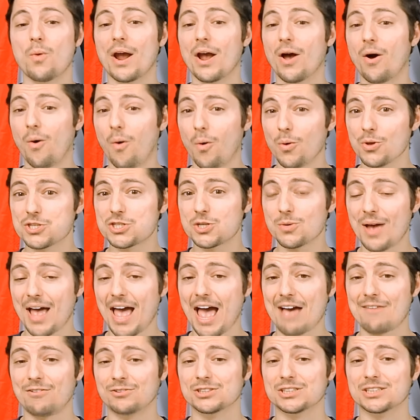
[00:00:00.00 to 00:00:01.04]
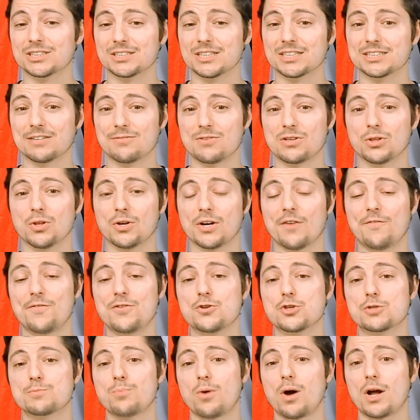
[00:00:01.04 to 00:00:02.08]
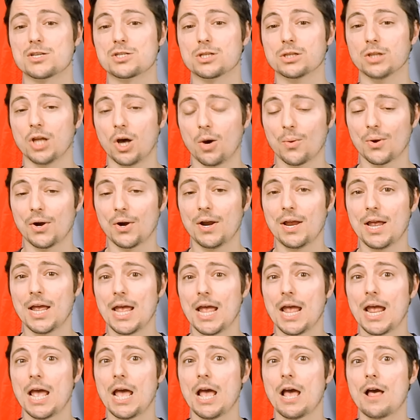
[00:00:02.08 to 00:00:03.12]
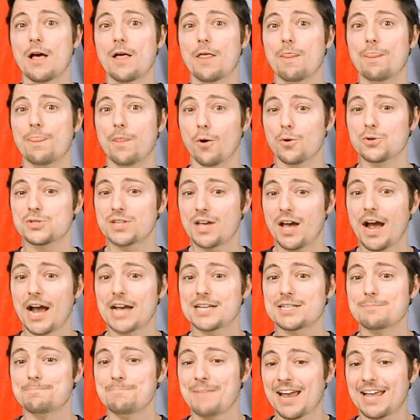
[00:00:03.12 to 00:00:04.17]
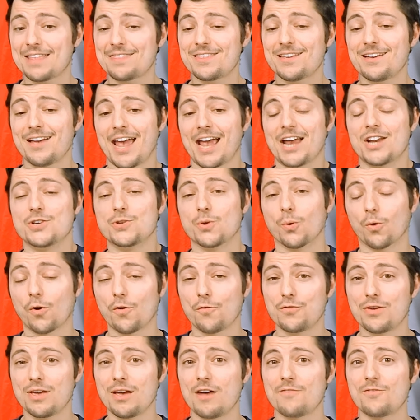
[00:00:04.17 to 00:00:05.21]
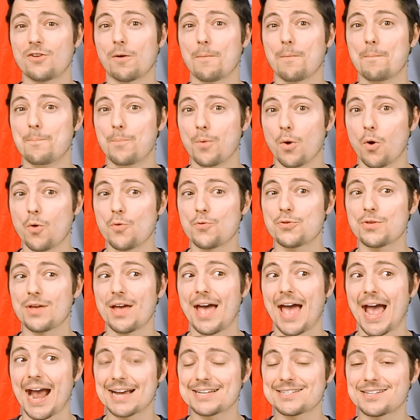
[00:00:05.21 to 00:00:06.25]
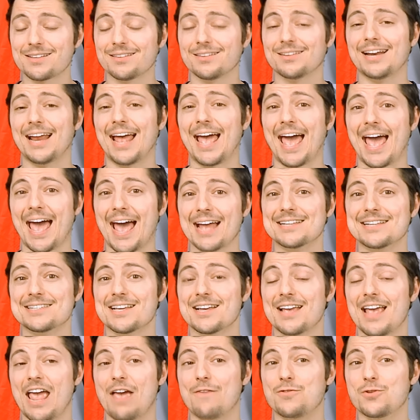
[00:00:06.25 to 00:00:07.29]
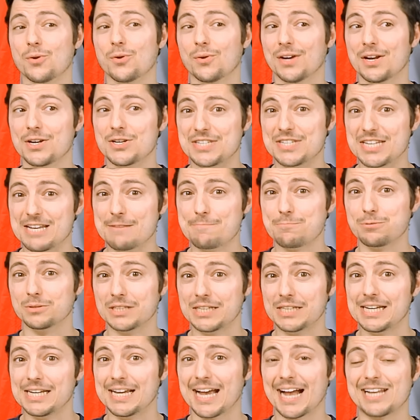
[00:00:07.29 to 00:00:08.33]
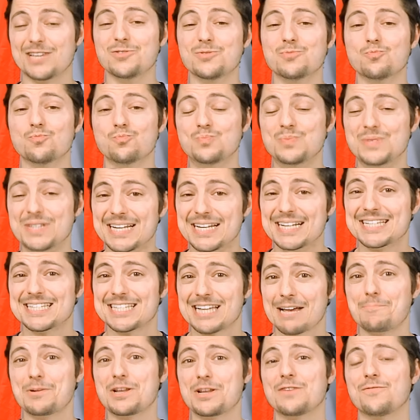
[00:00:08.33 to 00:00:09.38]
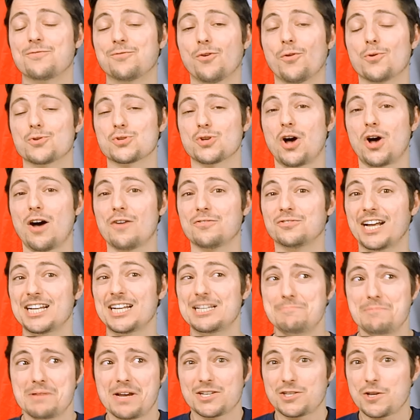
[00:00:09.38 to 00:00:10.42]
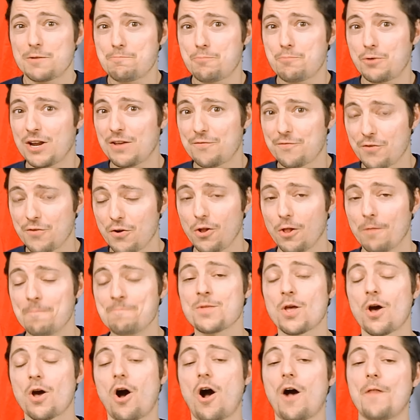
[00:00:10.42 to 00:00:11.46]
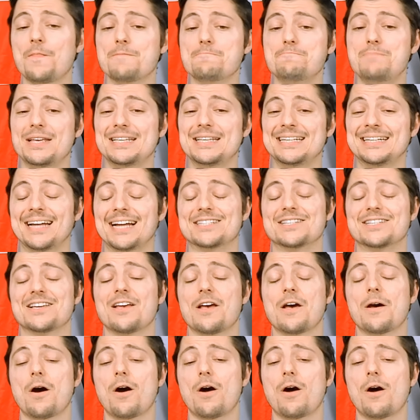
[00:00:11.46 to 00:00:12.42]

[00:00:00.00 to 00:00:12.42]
who I also have on this list if you look a few spots lower. Those guys, Mantha and Dorofeev, are both excellent ads if you're in a deep league and you need somebody for those off nights because you're pretty full on the busy nights.